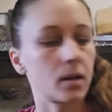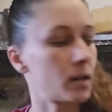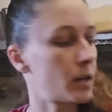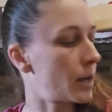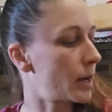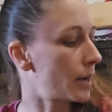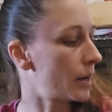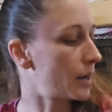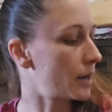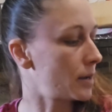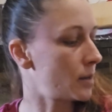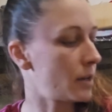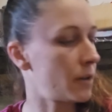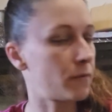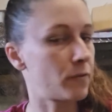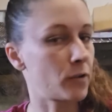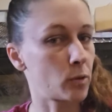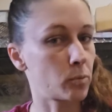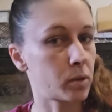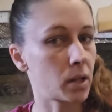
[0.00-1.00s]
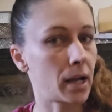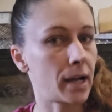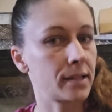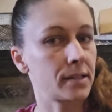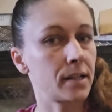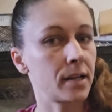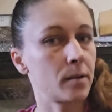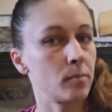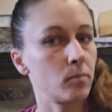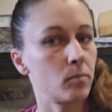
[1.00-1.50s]
And if you're
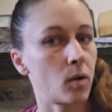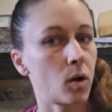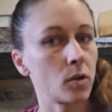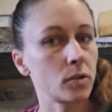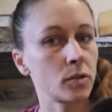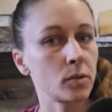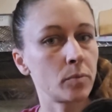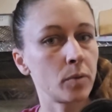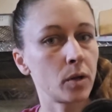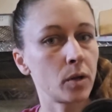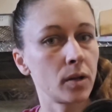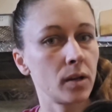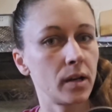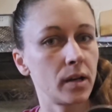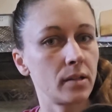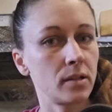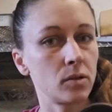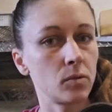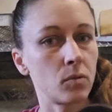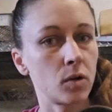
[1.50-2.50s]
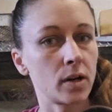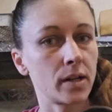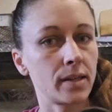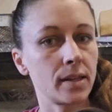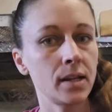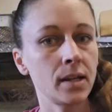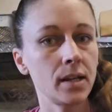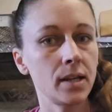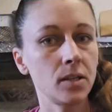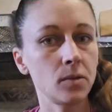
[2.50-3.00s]
planting multiple into one of
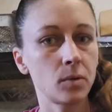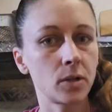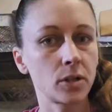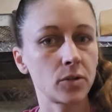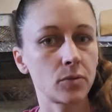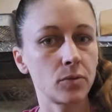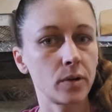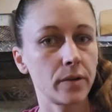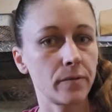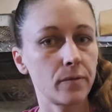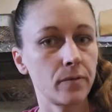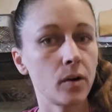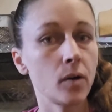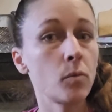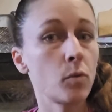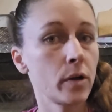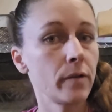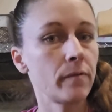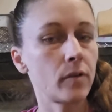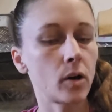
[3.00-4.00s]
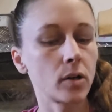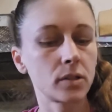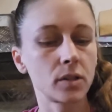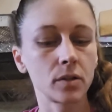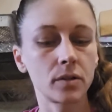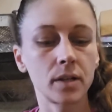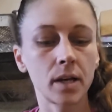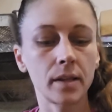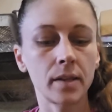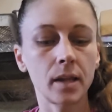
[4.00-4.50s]
these, which we've
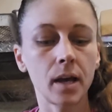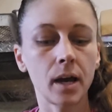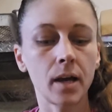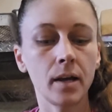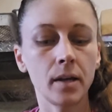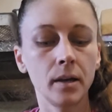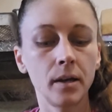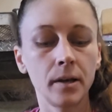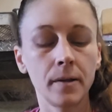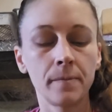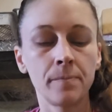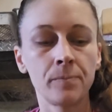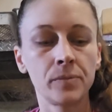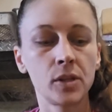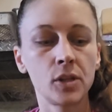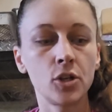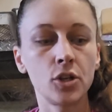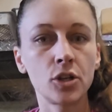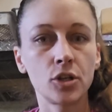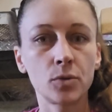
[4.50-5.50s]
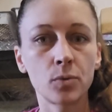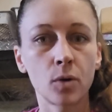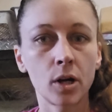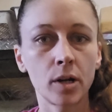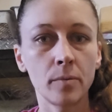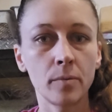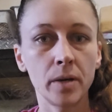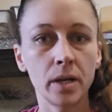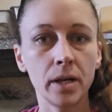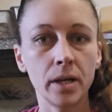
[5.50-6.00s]
also done that, you just want
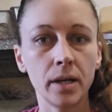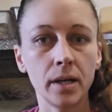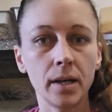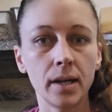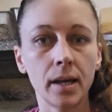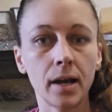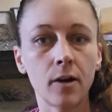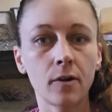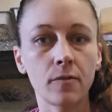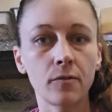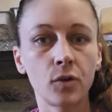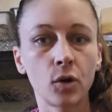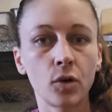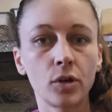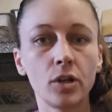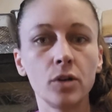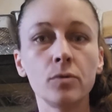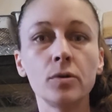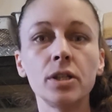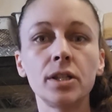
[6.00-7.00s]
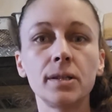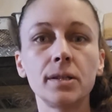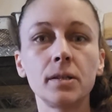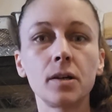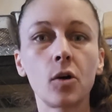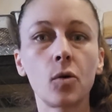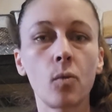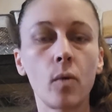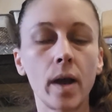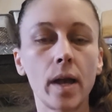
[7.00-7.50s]
to be careful. You would
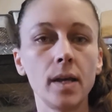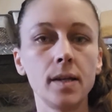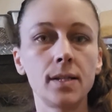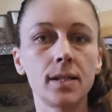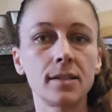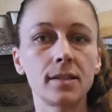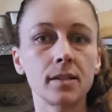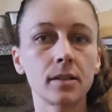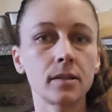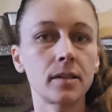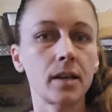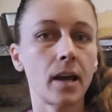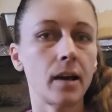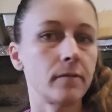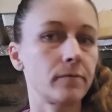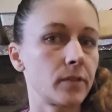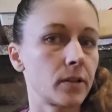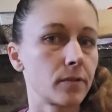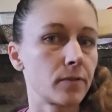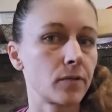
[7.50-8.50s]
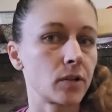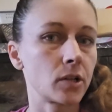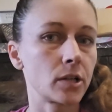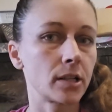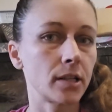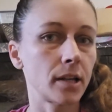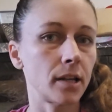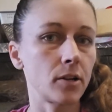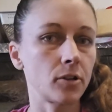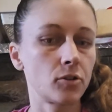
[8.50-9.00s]
still wait until they have their
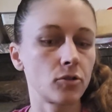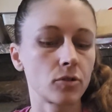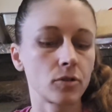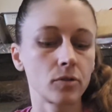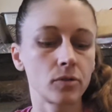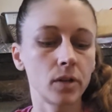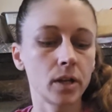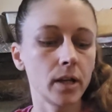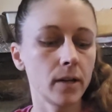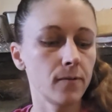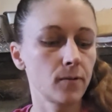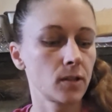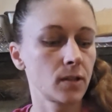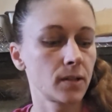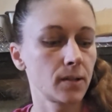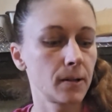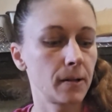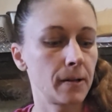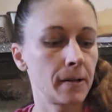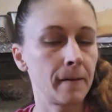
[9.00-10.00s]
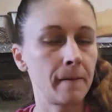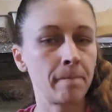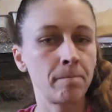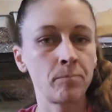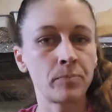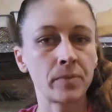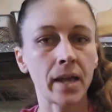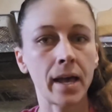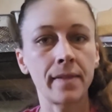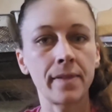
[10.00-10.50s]
first set of true leaves,
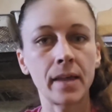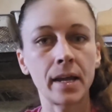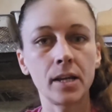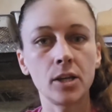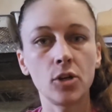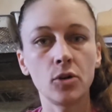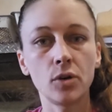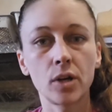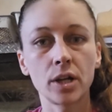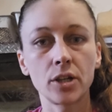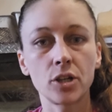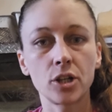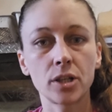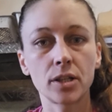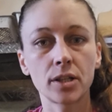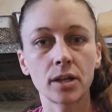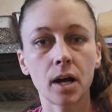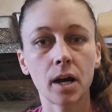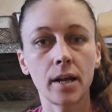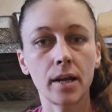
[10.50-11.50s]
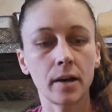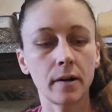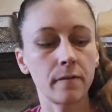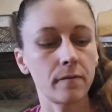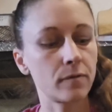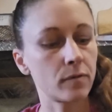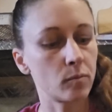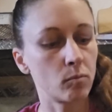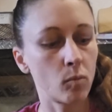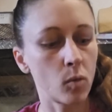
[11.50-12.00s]
and then you can just kind
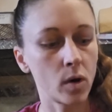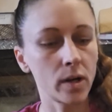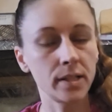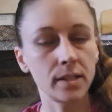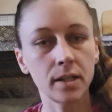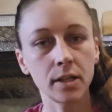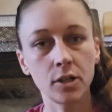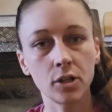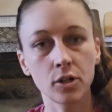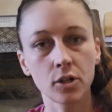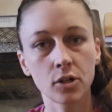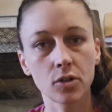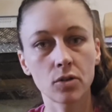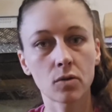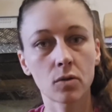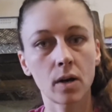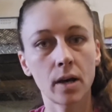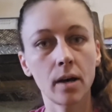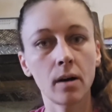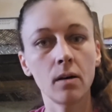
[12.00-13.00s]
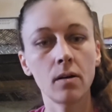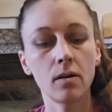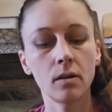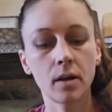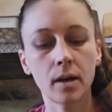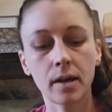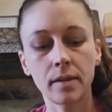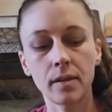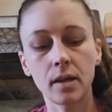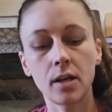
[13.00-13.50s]
of moisten your soil,
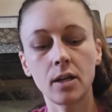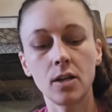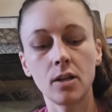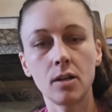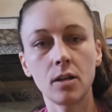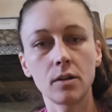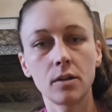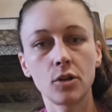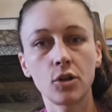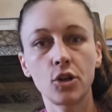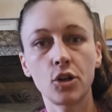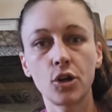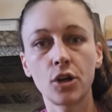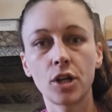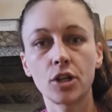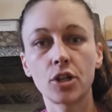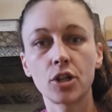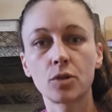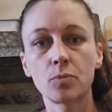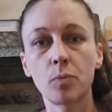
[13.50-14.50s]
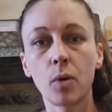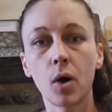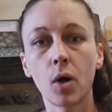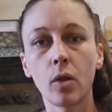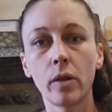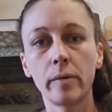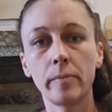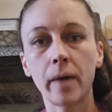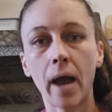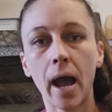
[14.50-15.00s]
and then you can just
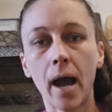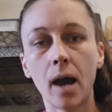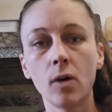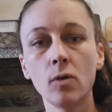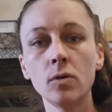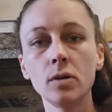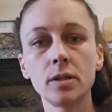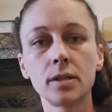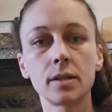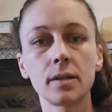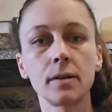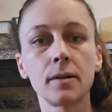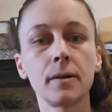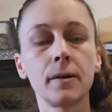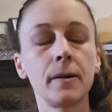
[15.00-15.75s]
pull them out.